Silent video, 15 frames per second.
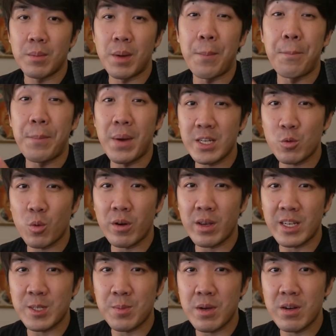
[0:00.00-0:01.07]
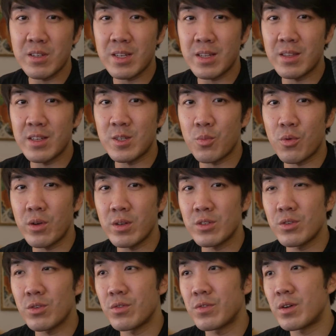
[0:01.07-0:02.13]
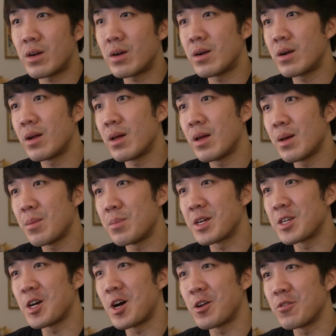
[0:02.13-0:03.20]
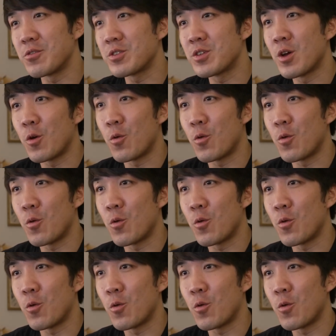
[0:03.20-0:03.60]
My best work experience at this point so far: McDonald's,